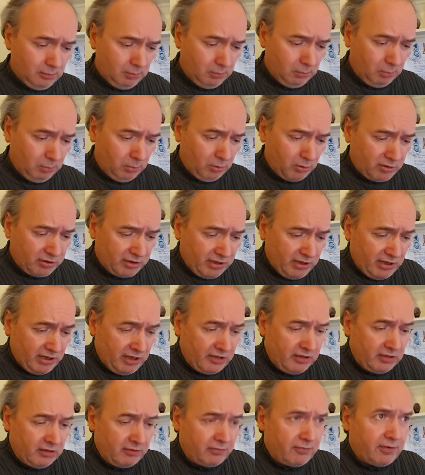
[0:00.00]
Water
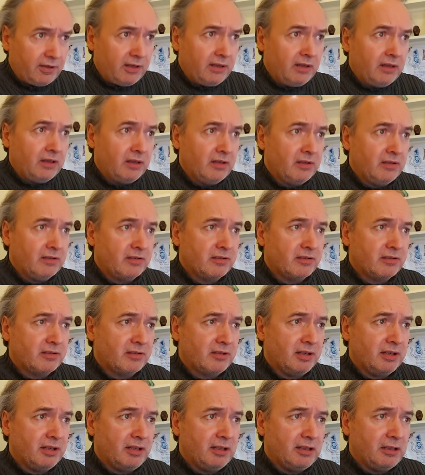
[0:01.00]
in your fingers
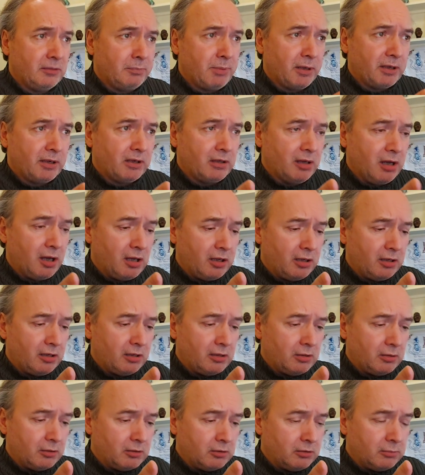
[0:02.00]
still, but
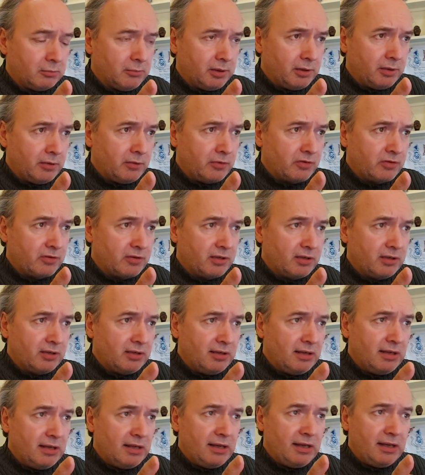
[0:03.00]
gone almost and
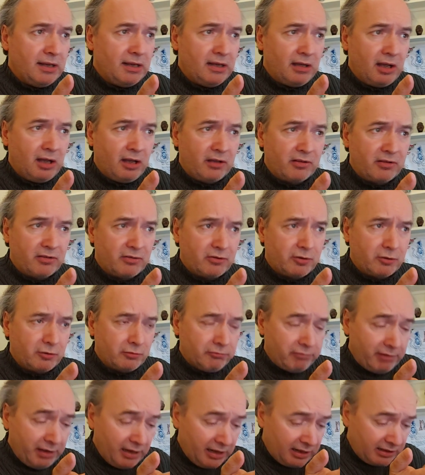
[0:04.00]
nearly lost, you
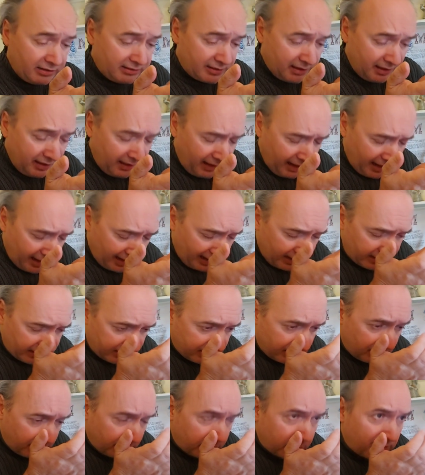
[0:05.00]
raise the last
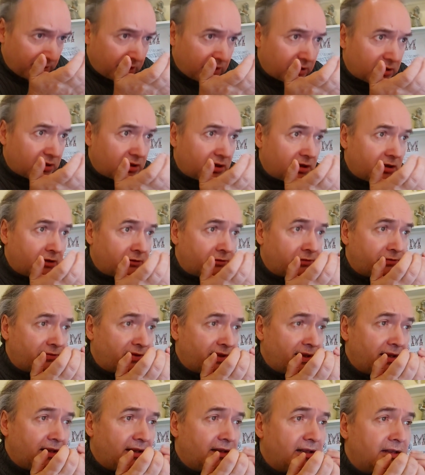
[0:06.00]
and drink your
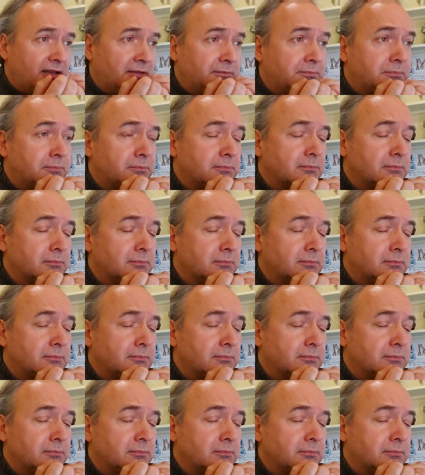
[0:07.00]
fill.